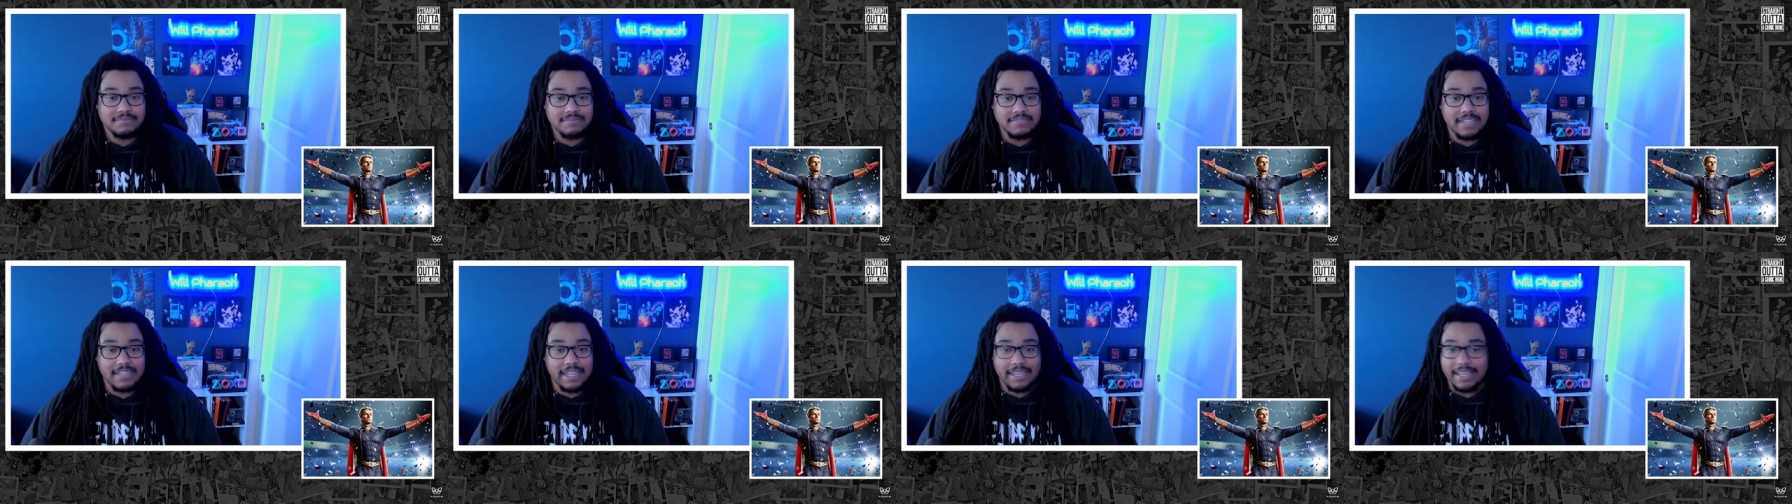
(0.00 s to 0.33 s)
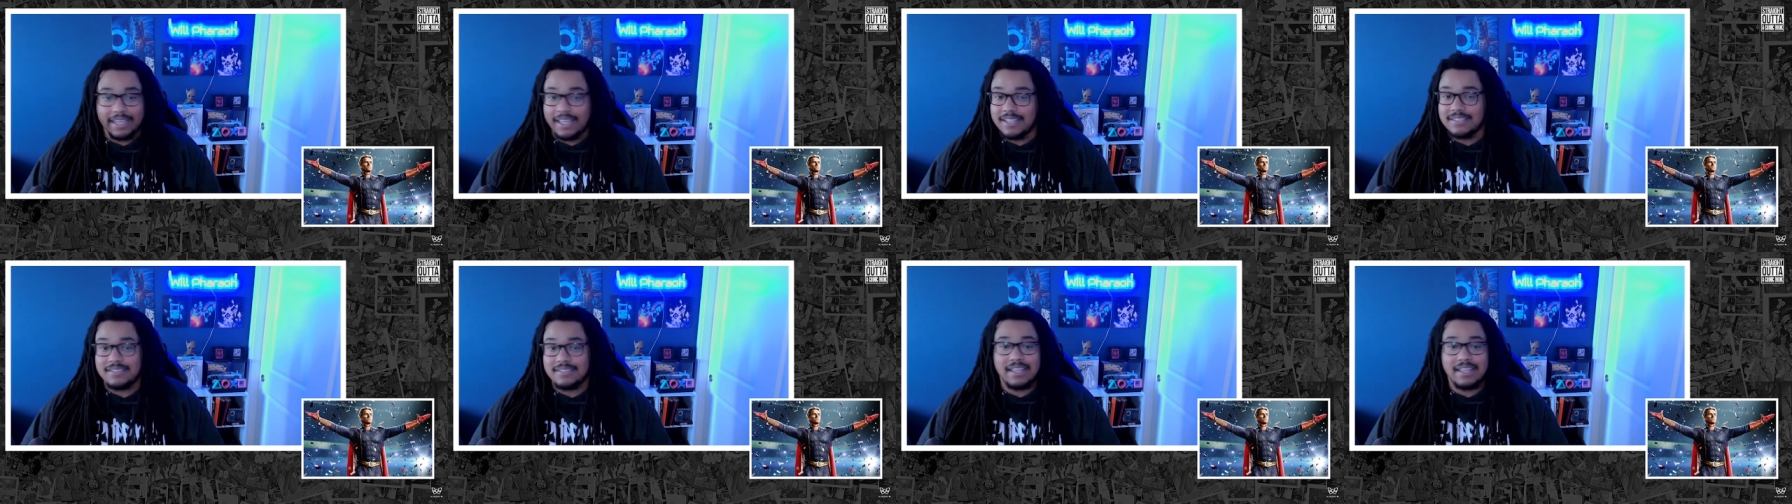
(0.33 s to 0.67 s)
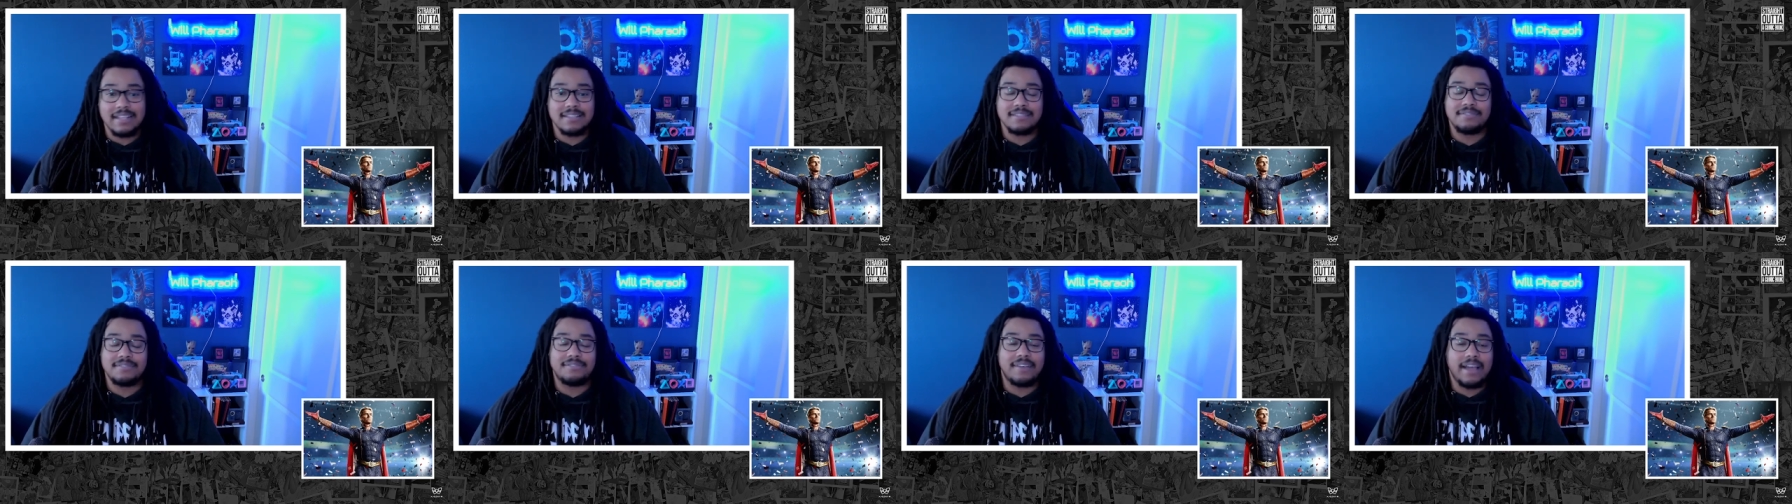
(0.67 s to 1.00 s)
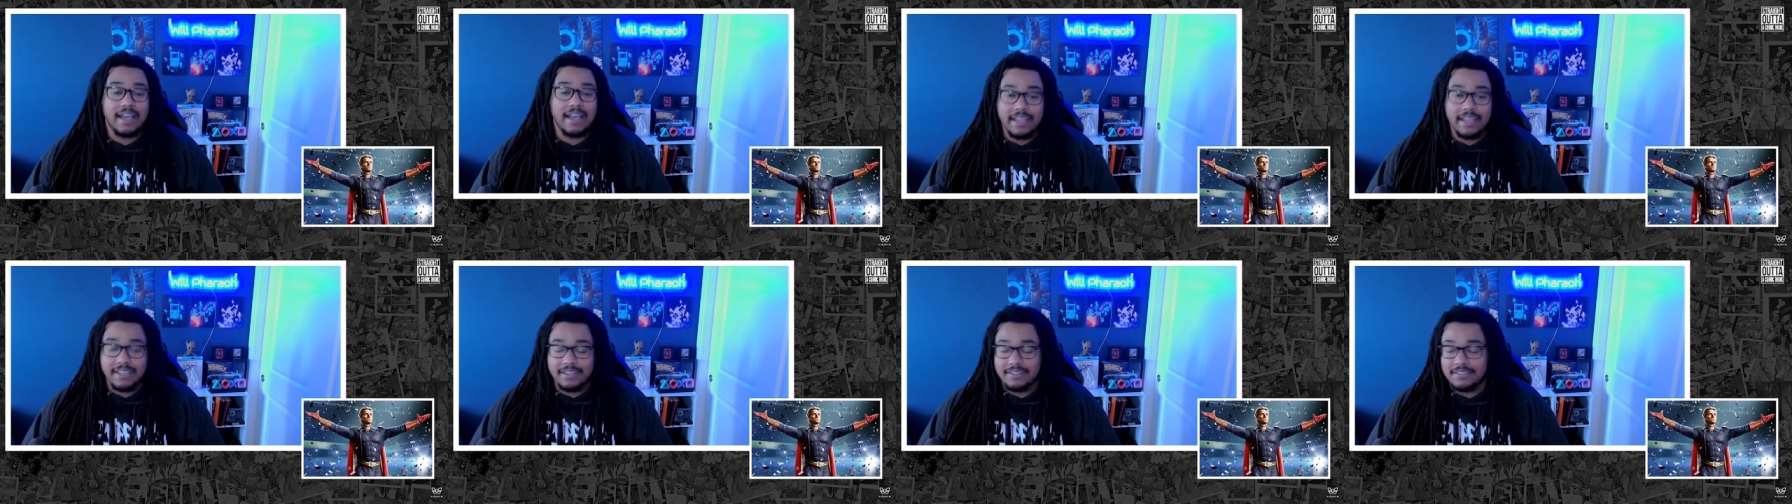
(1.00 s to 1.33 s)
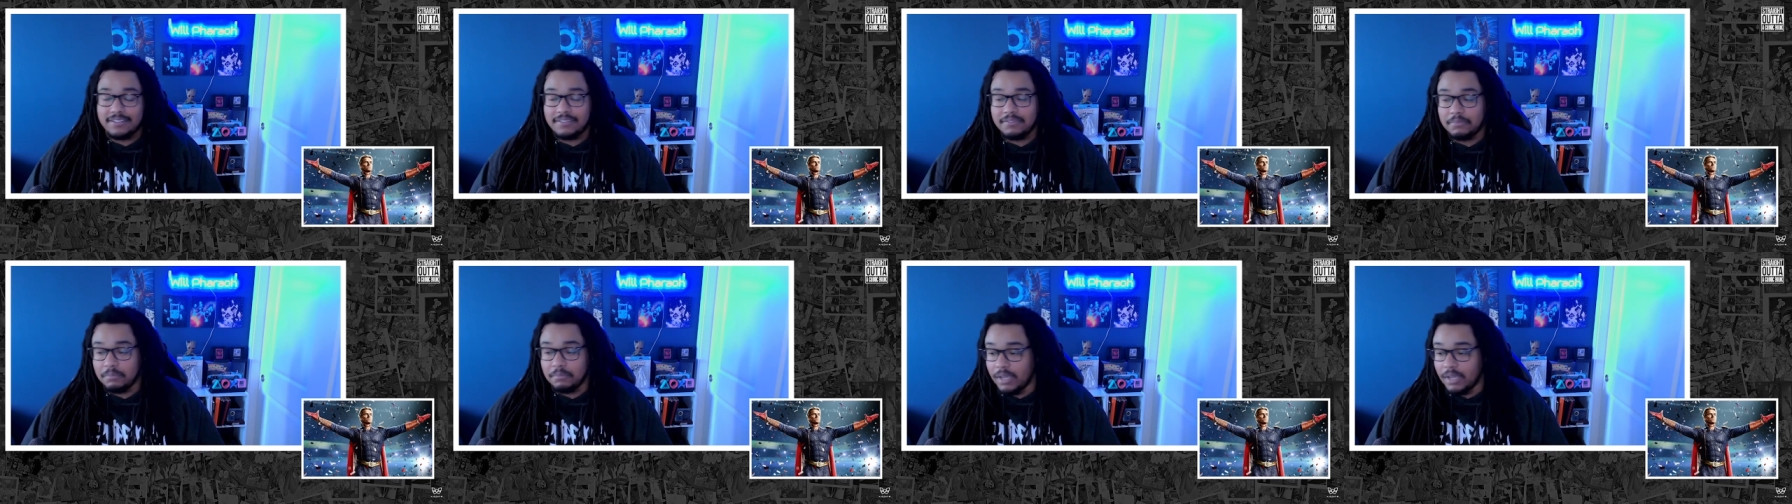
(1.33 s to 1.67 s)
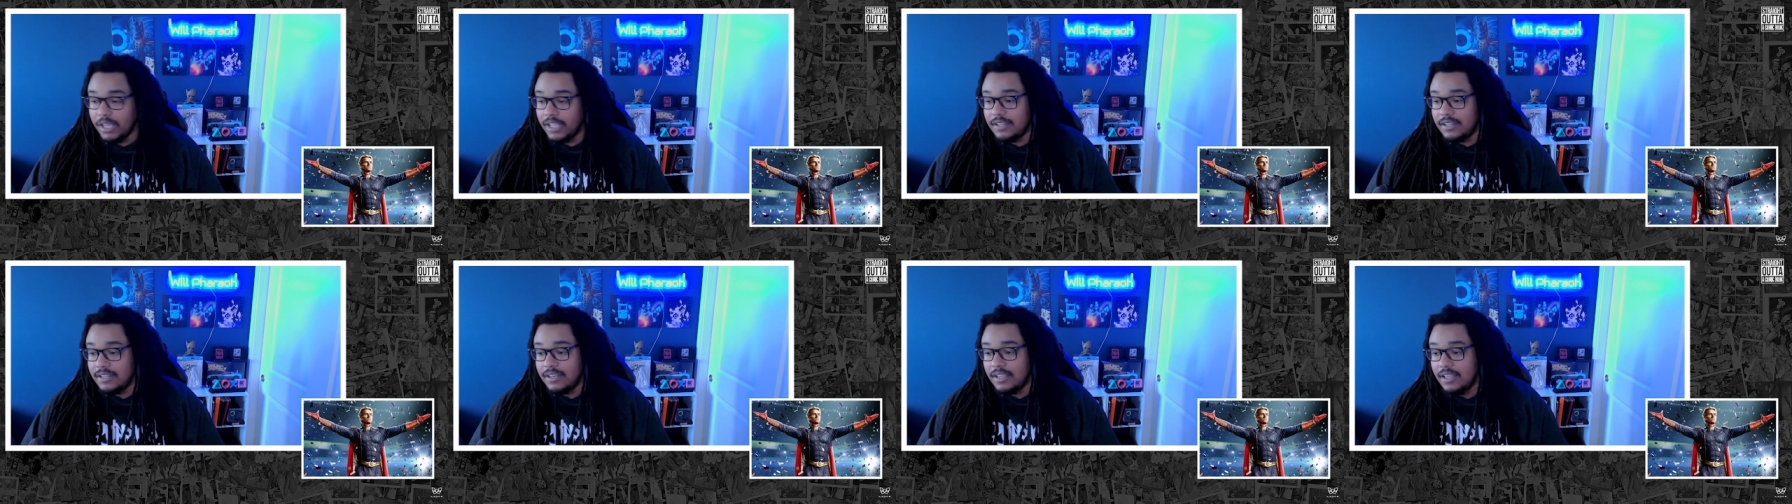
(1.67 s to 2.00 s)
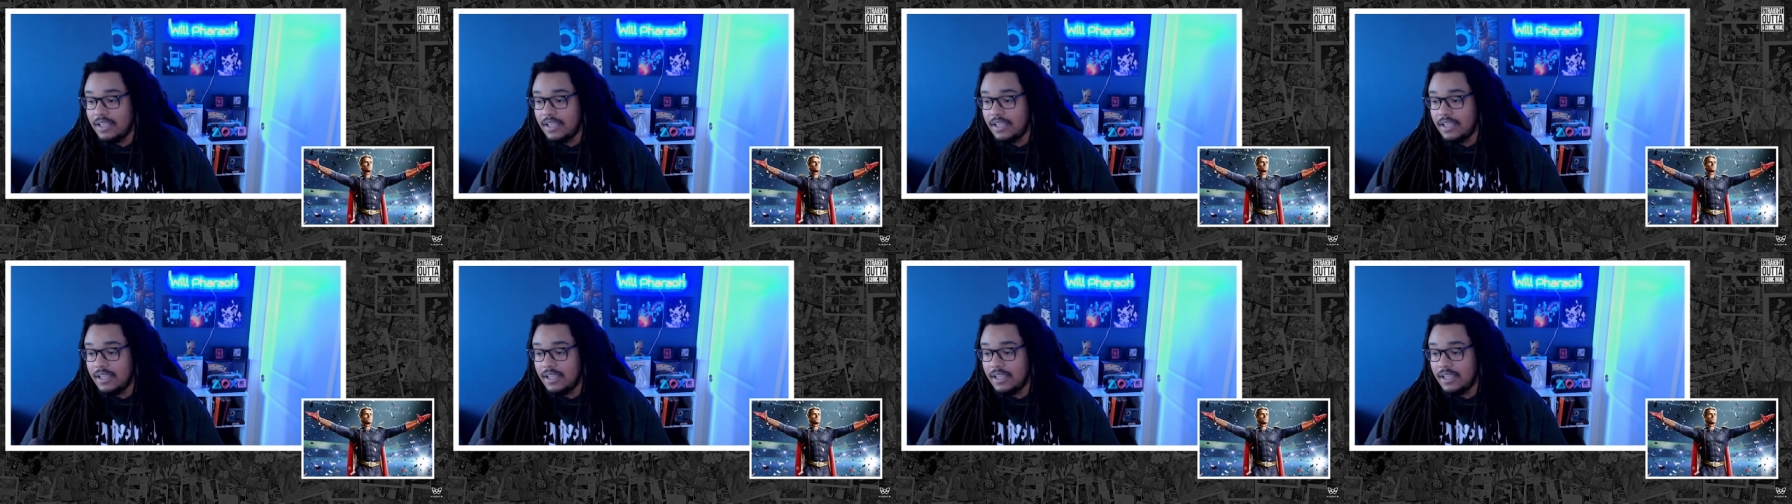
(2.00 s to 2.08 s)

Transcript: I guess that's fine. But